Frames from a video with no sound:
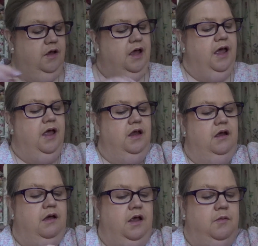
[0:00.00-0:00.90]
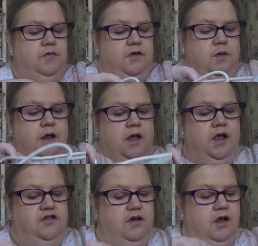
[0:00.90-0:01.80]
I am doing a
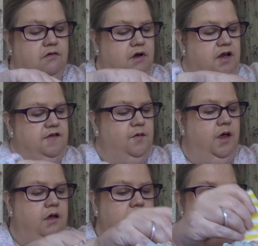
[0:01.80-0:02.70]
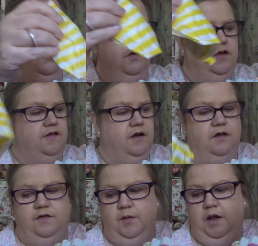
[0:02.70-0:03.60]
giant granny square. You saw this
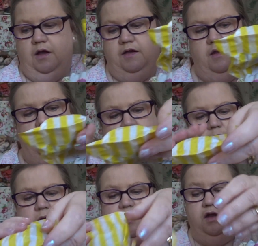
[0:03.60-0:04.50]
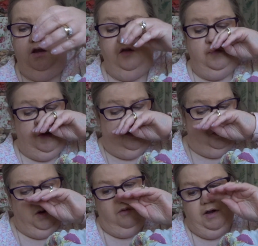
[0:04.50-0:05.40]
last week. I haven't made a huge amount of
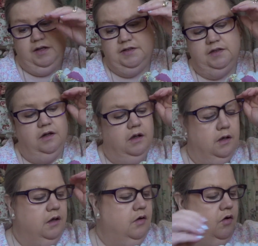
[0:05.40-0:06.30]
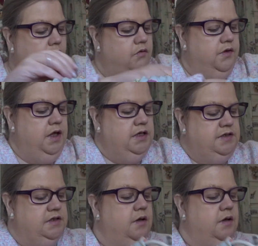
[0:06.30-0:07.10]
progress on this,